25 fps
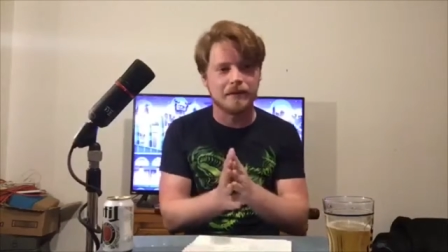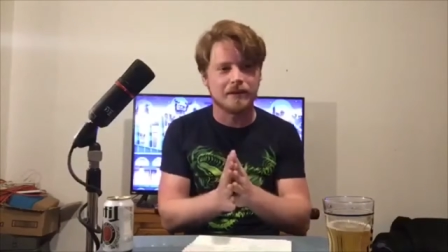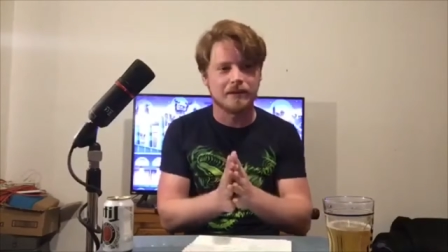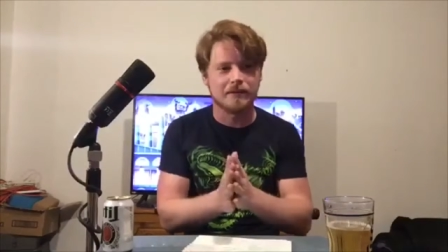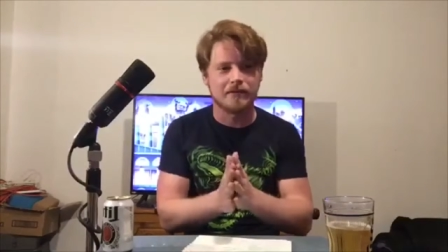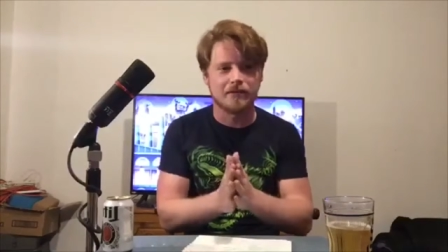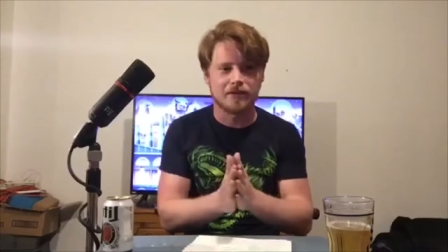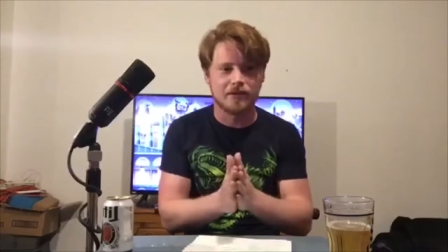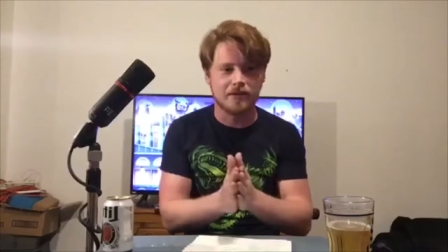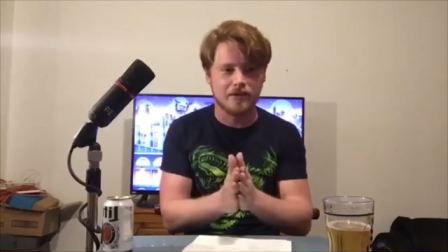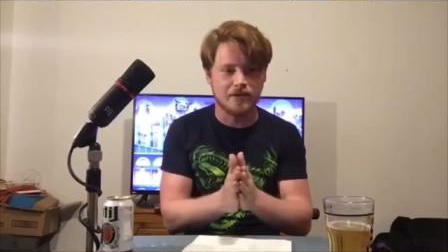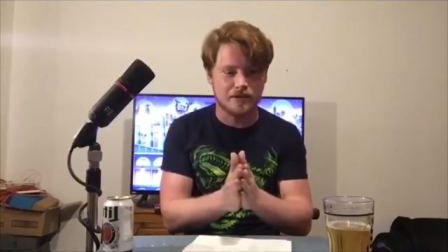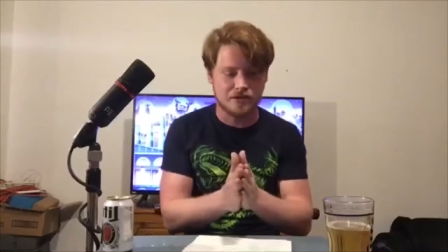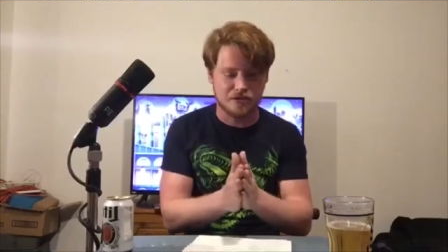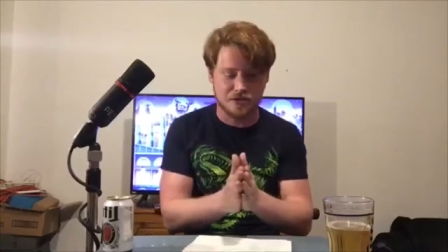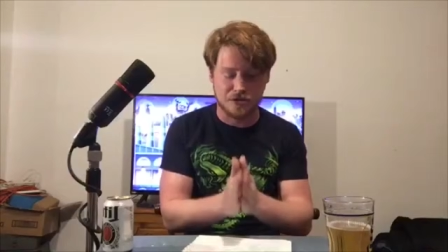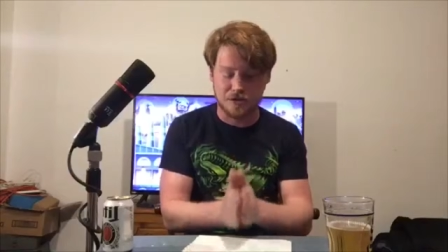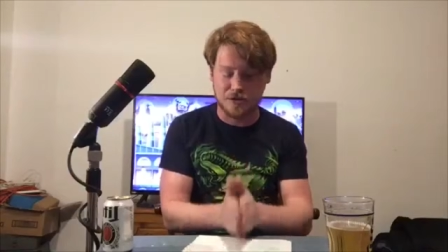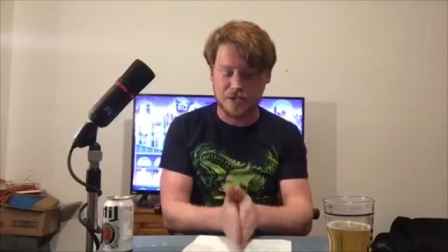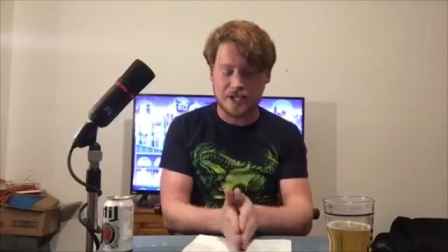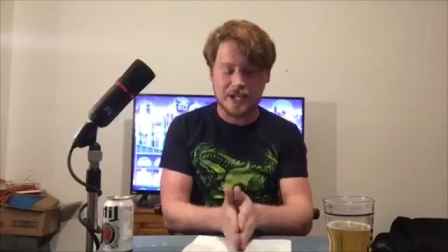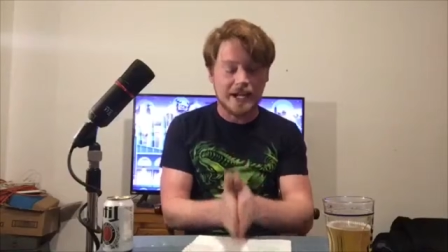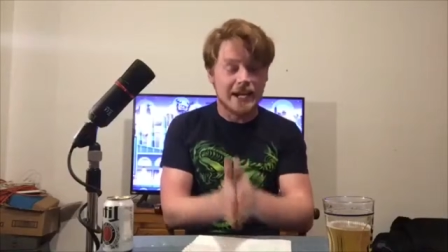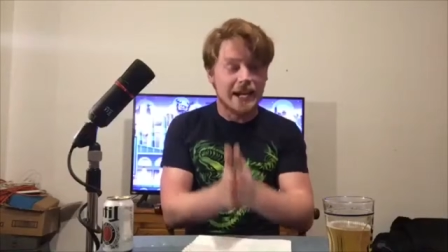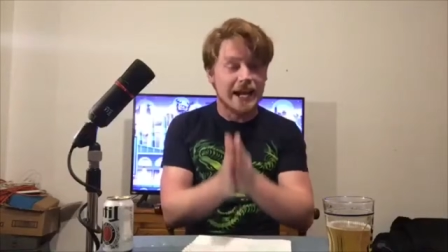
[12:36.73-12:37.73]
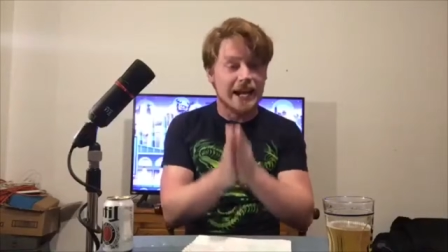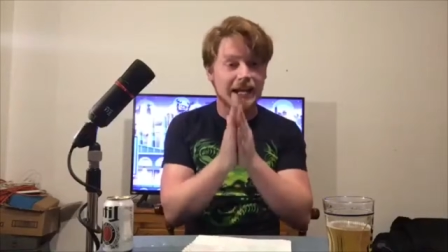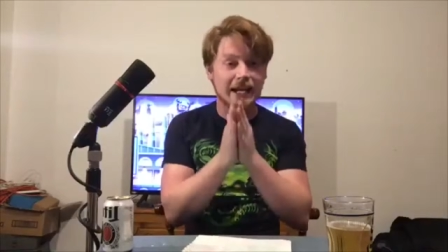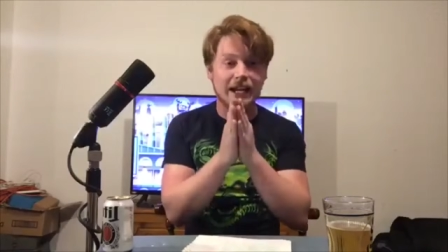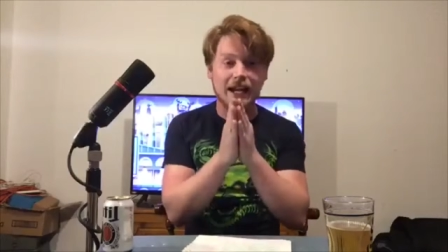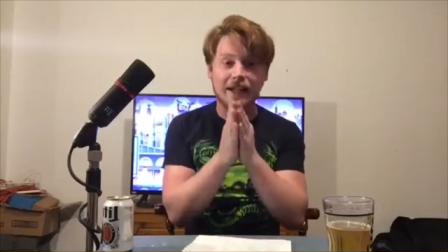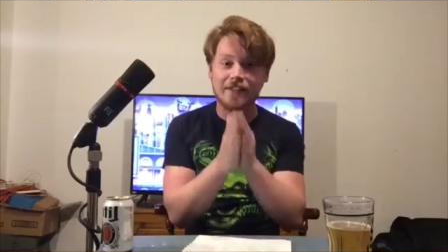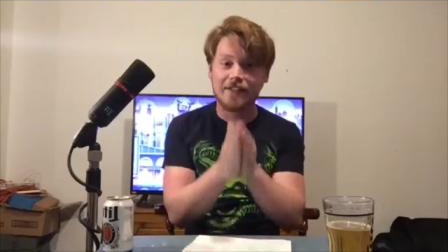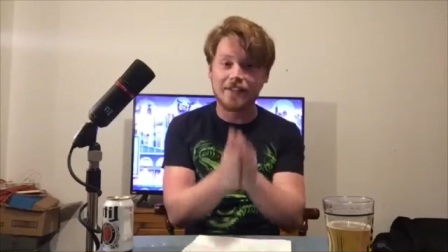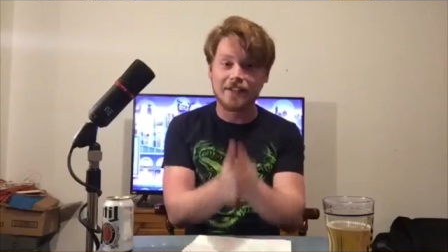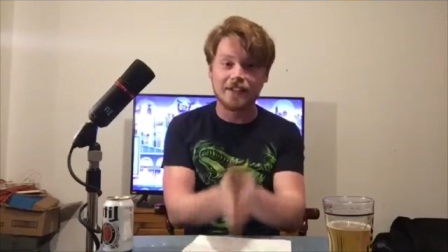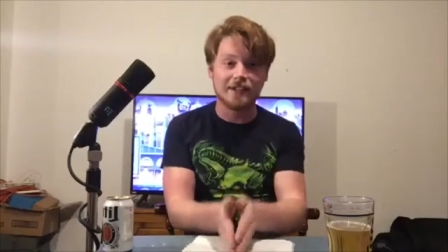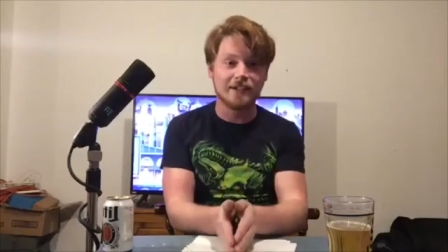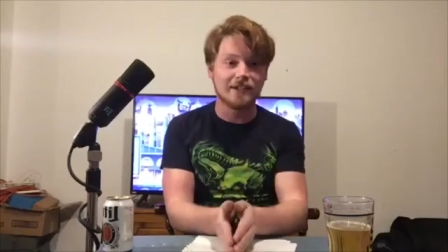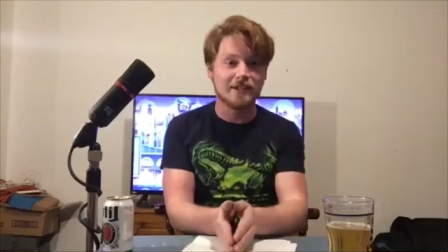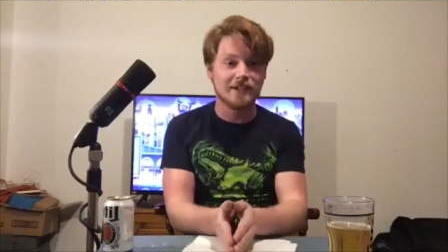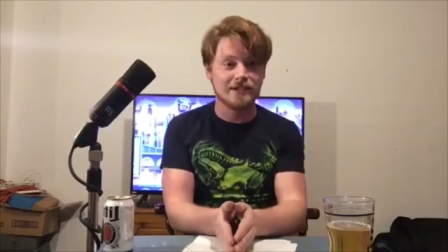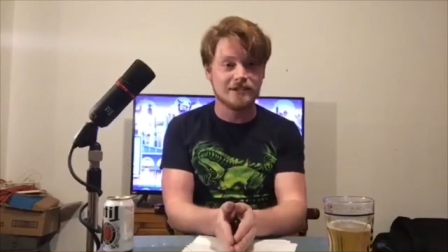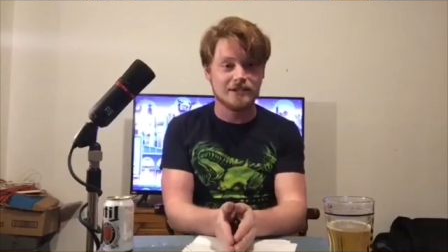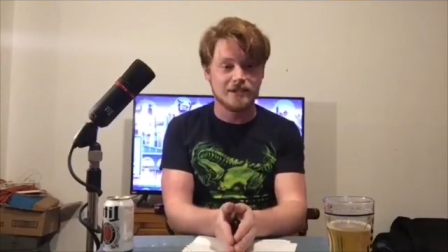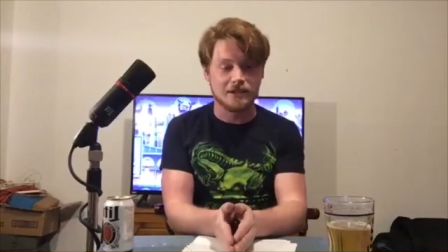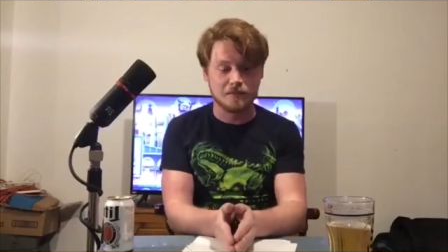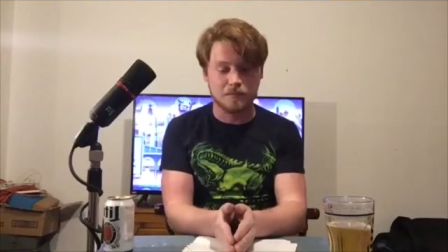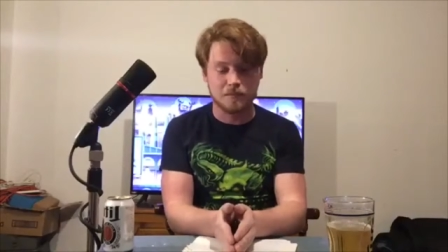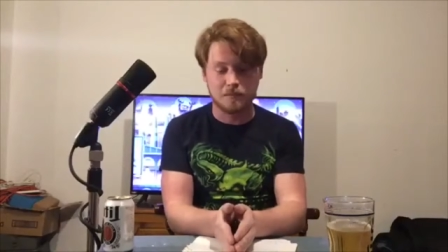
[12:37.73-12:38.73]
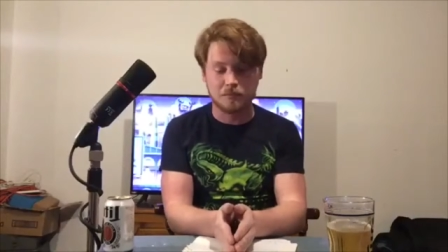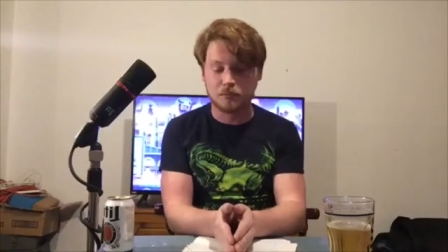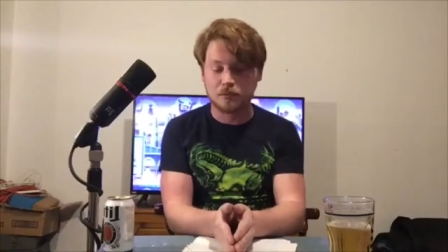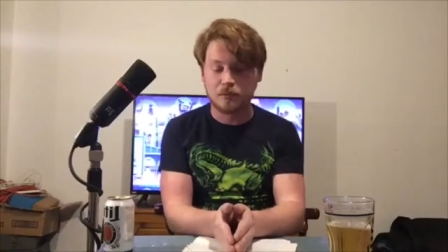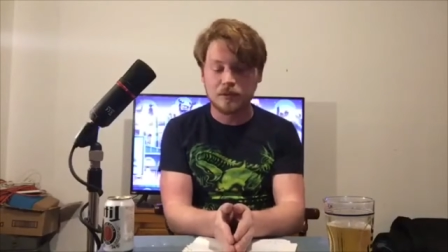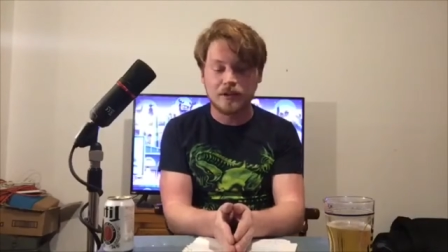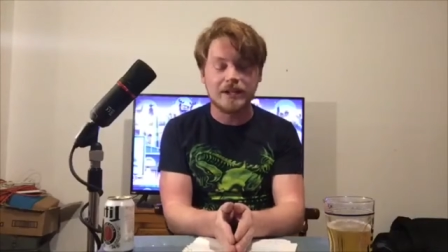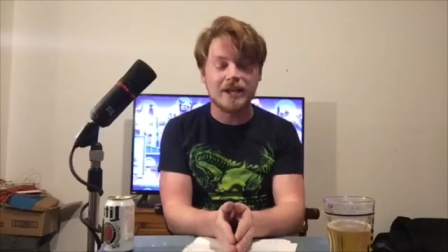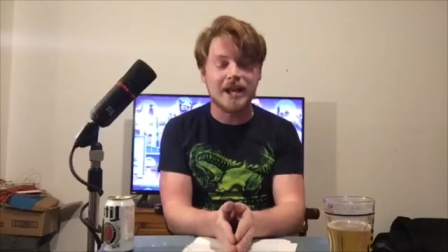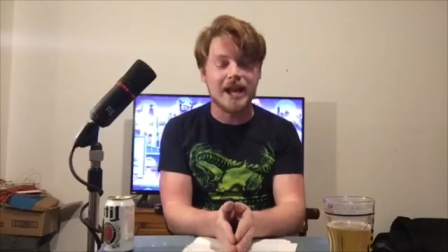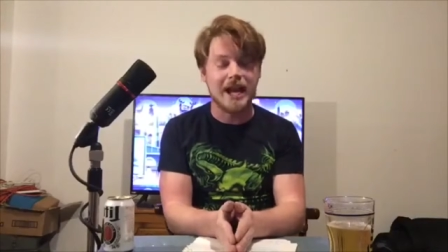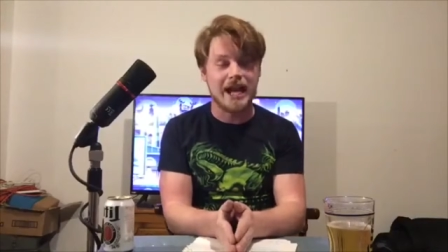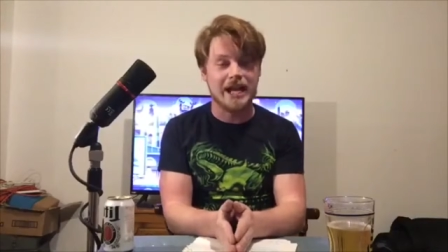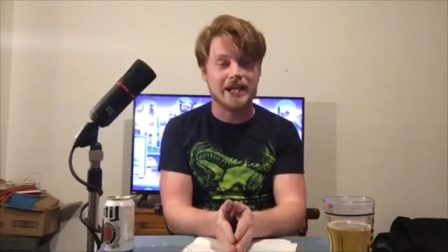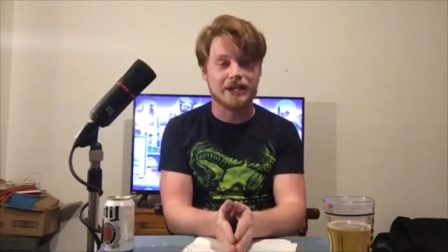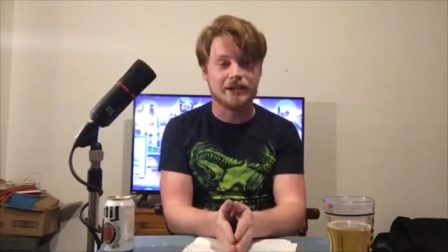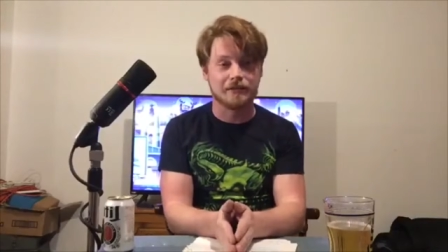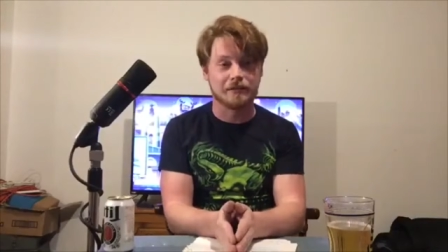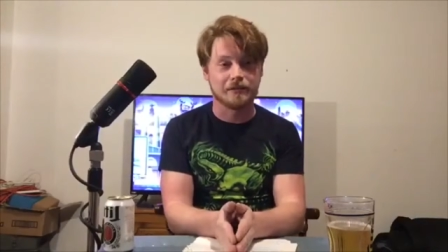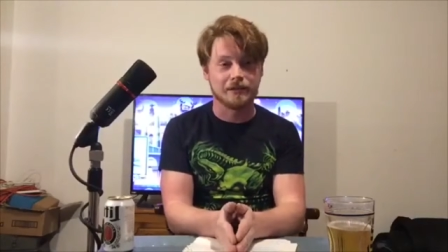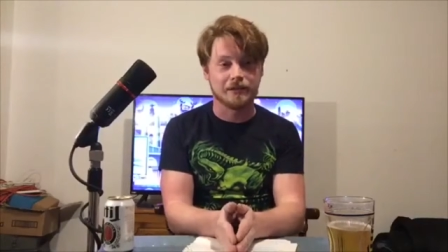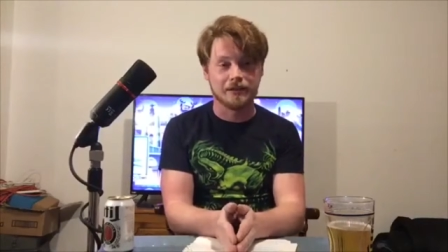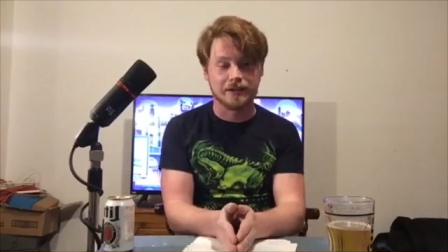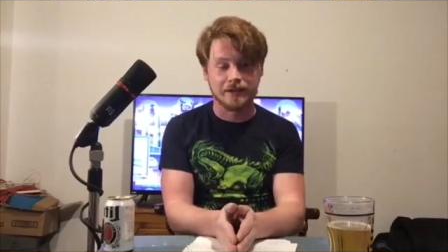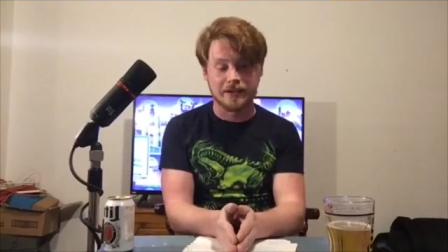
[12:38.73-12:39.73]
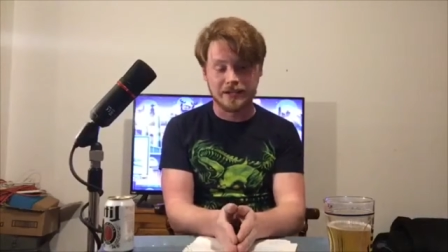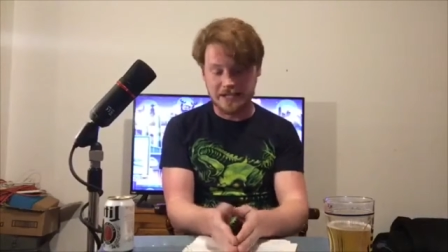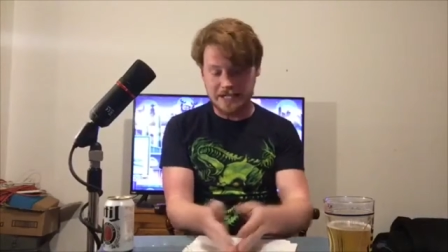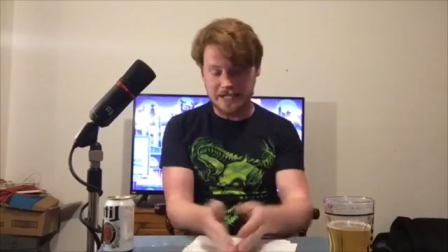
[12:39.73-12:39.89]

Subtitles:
of their history, and I think it does it pretty accurately.